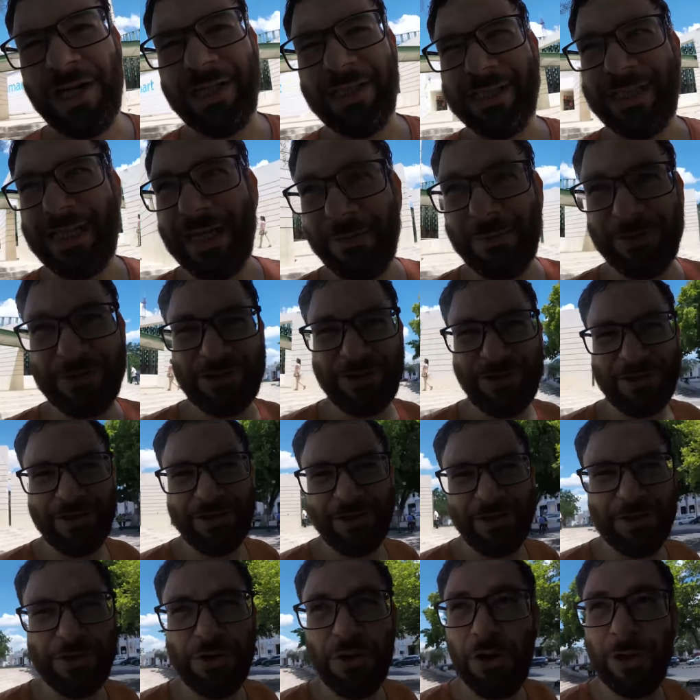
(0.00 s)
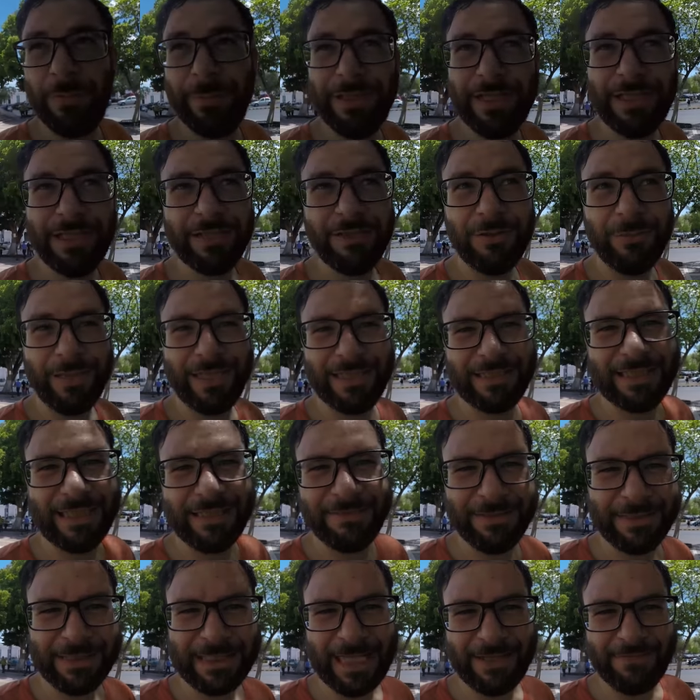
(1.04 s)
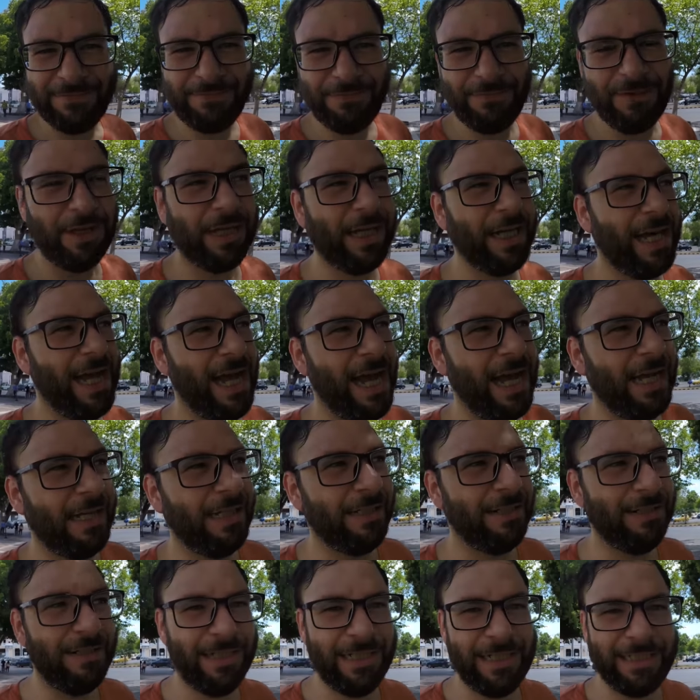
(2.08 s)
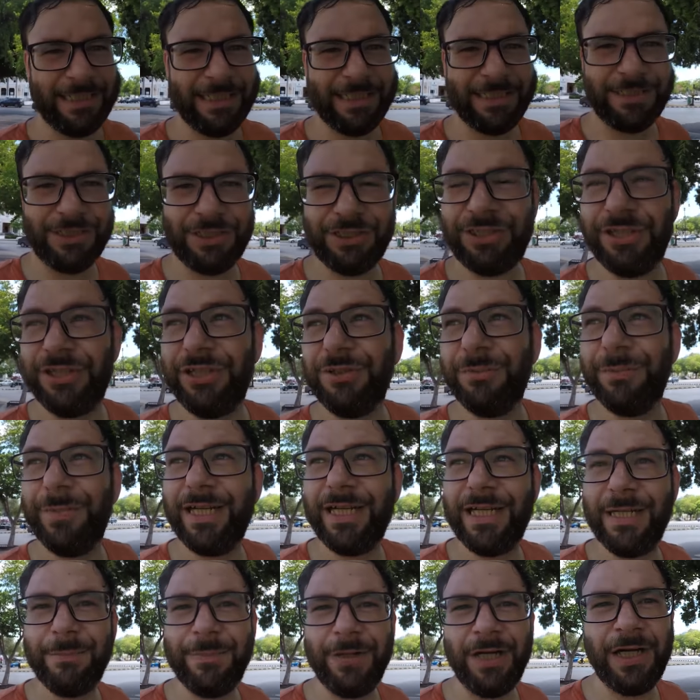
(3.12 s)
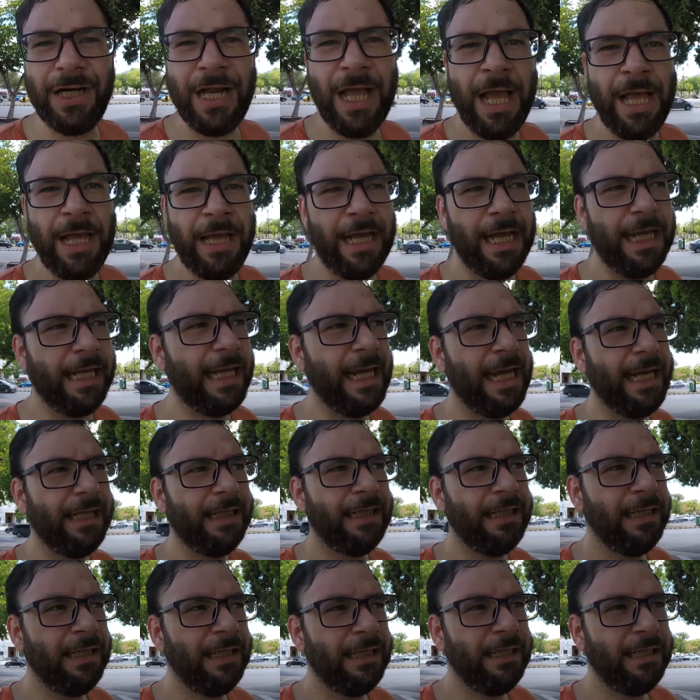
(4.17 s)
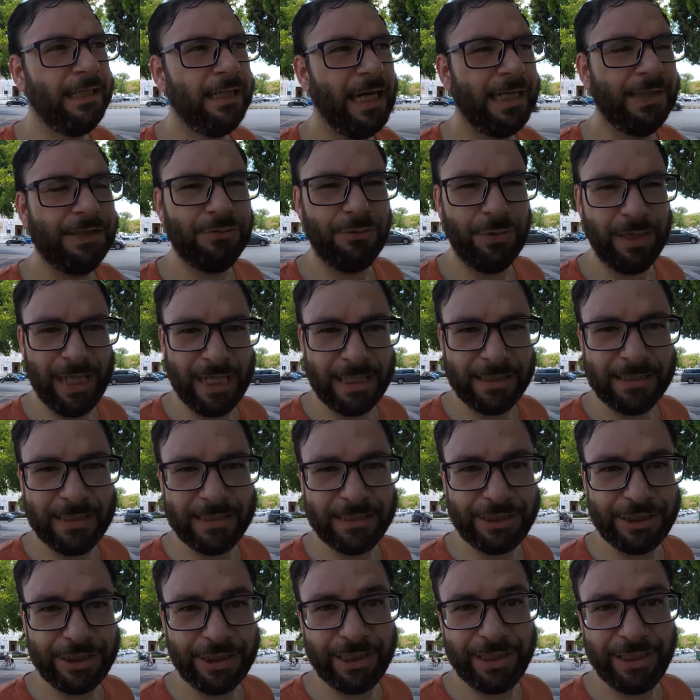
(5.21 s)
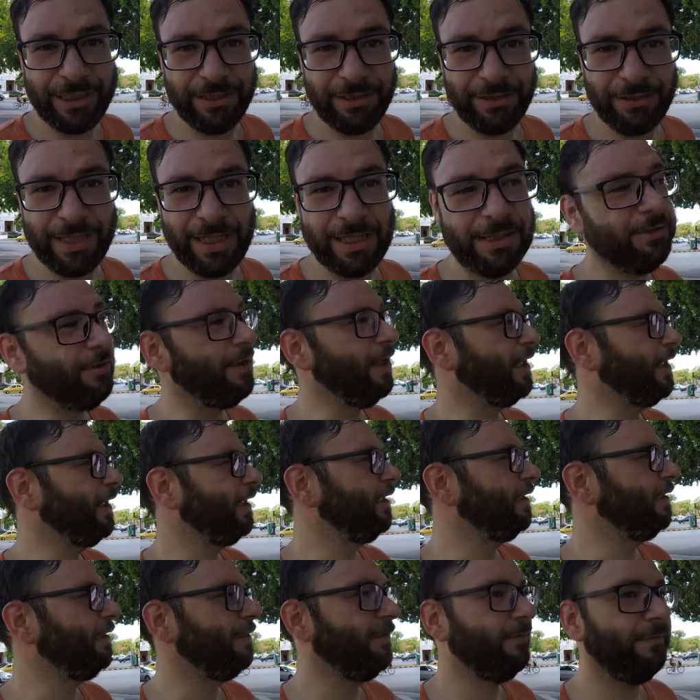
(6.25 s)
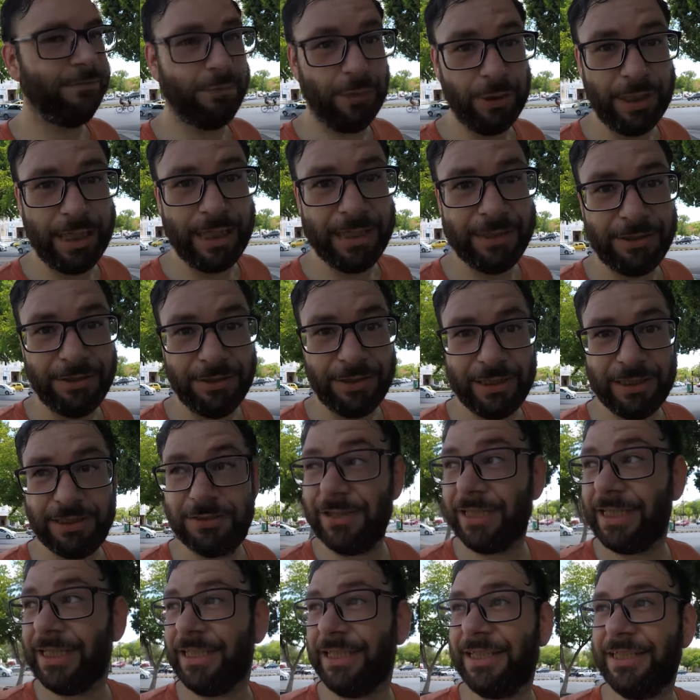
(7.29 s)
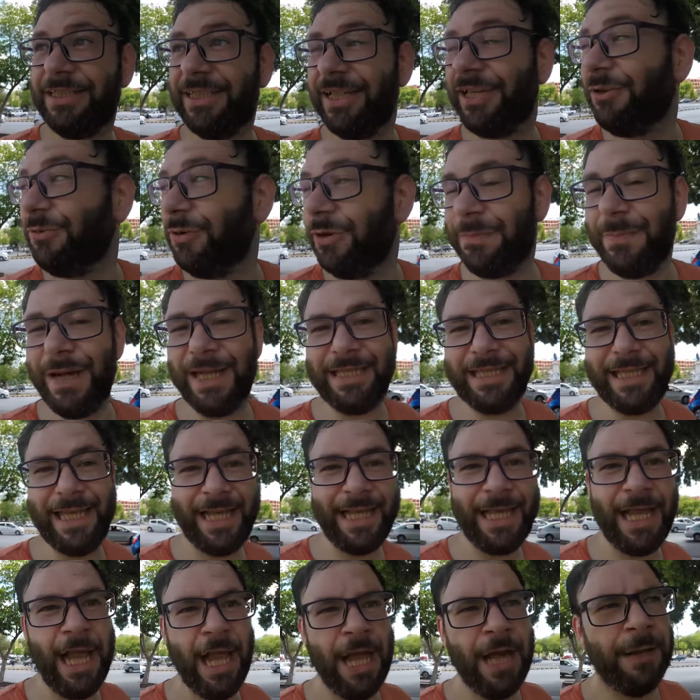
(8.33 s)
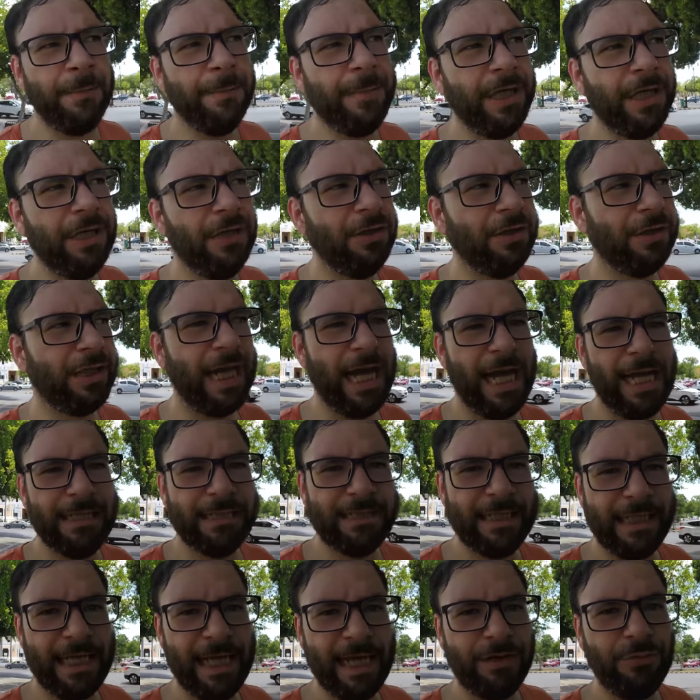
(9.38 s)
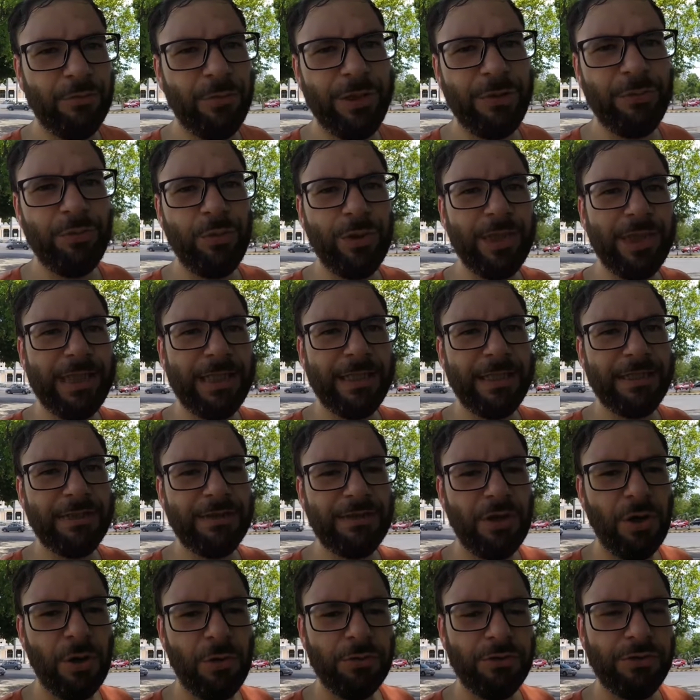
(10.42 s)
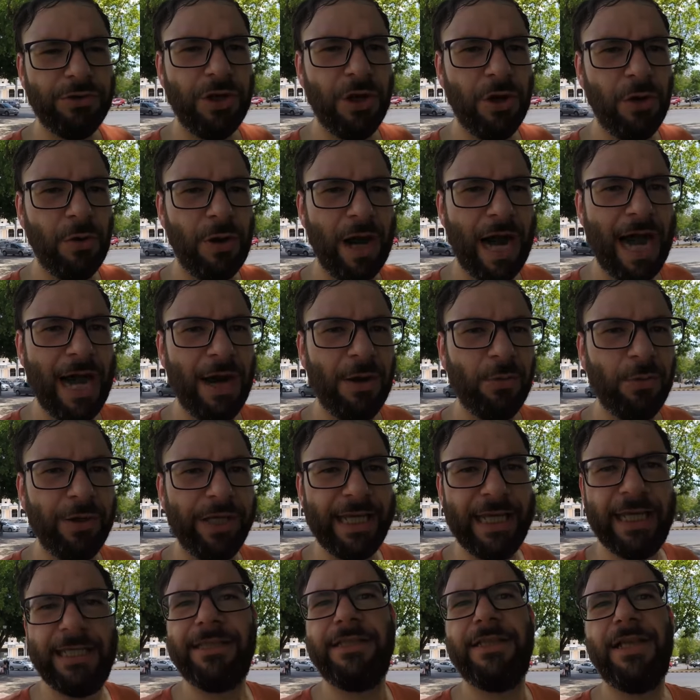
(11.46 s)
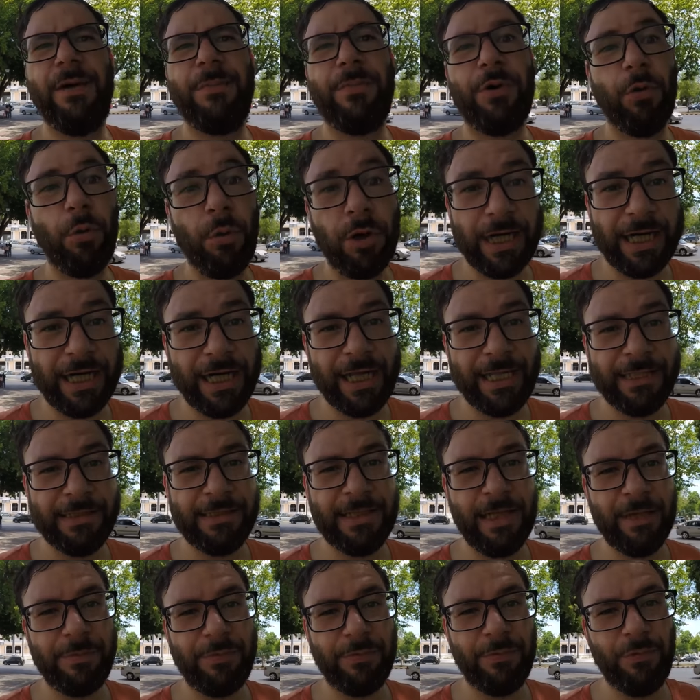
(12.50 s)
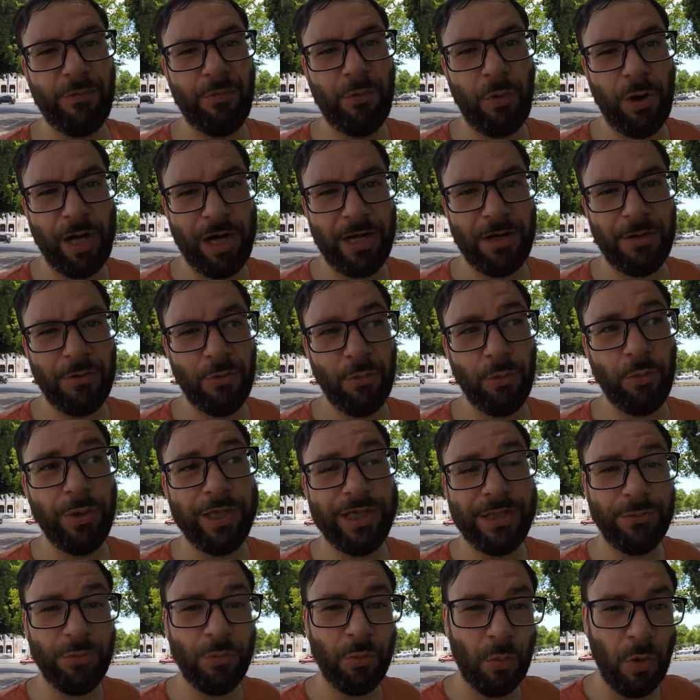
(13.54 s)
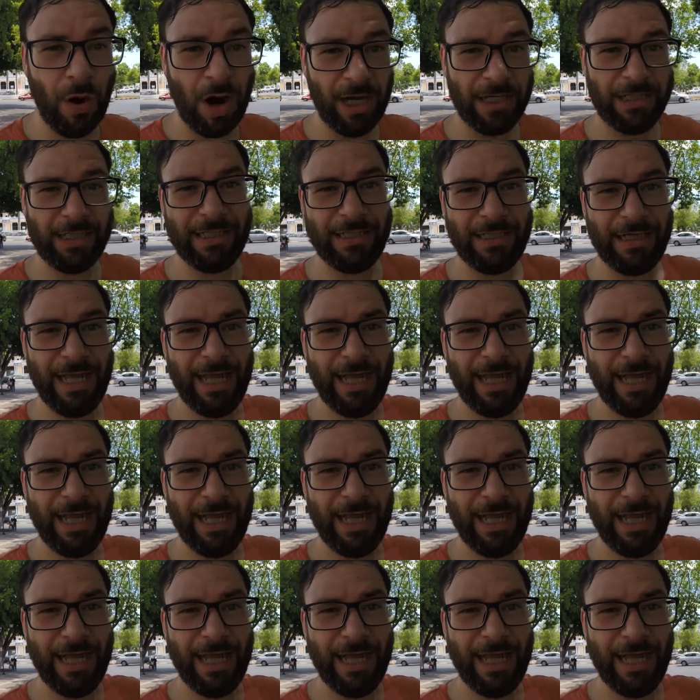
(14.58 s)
right the camera's starting to annoy me a little bit it's not even that fucking hot all right i think it's just the humidity but again i just want to end this shit here okay so i can put an end to this so i can continue with my day but look guys again we really don't know how we end up or we're going to end up where we want